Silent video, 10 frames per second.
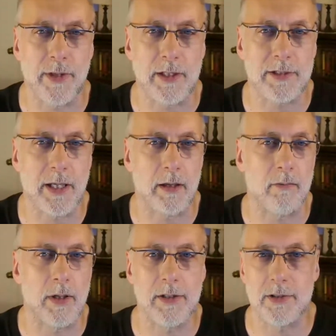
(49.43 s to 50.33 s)
They say it
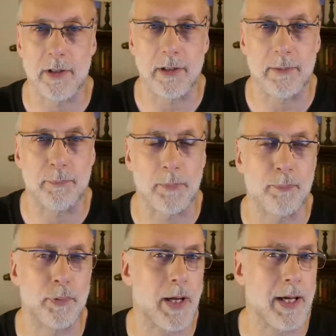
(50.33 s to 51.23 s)
runs on a
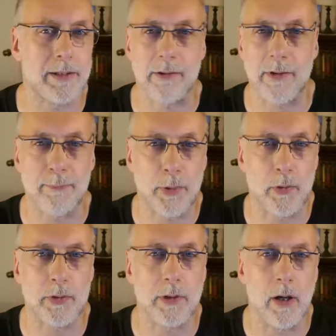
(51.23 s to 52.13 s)
proprietary
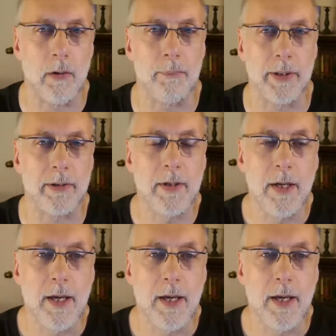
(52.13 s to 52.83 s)
protocol, but